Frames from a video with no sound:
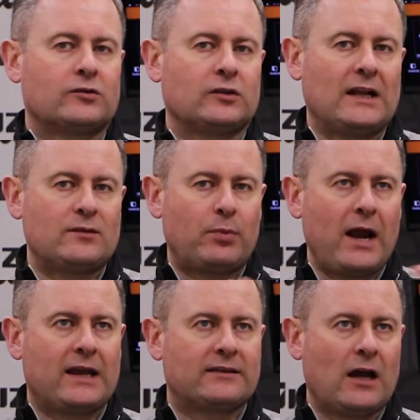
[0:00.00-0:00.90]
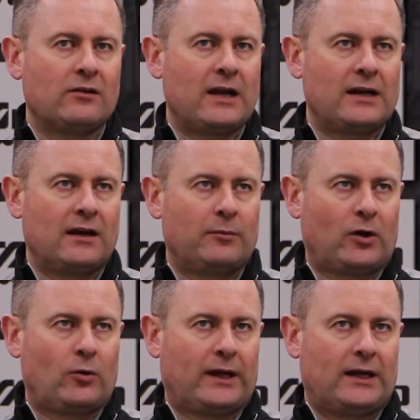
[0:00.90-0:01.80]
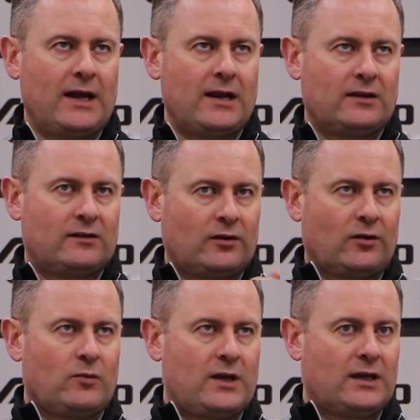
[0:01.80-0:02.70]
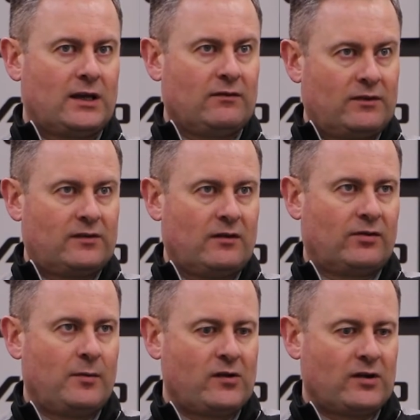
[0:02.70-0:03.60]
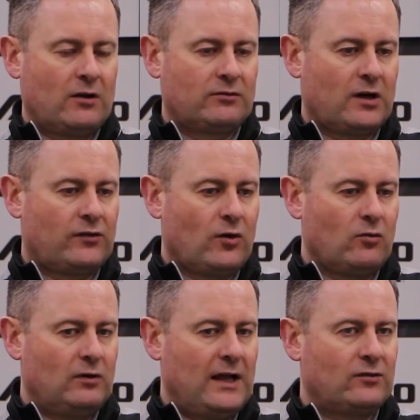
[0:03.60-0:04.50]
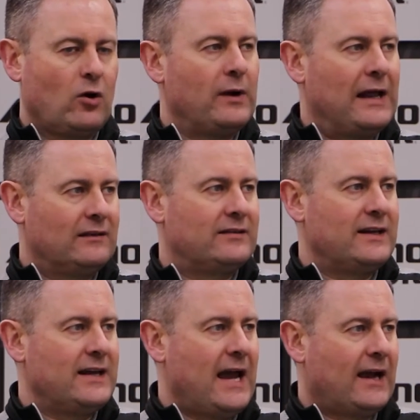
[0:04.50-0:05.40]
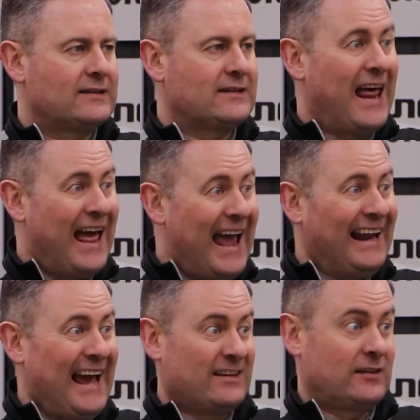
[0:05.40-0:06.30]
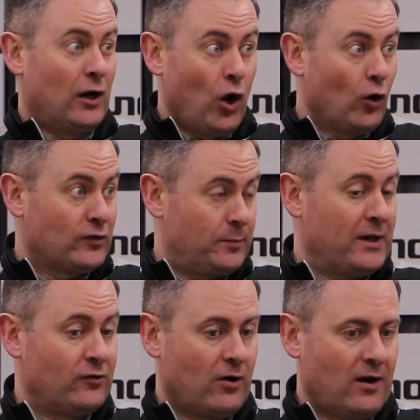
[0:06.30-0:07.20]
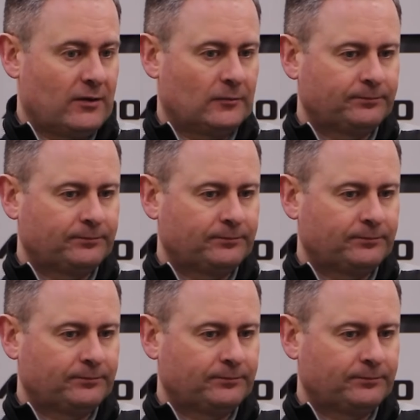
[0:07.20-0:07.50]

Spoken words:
So let's break it down then a little bit quickly so that we can give this information out there. So let's go with LTDx LS, the low spin driver.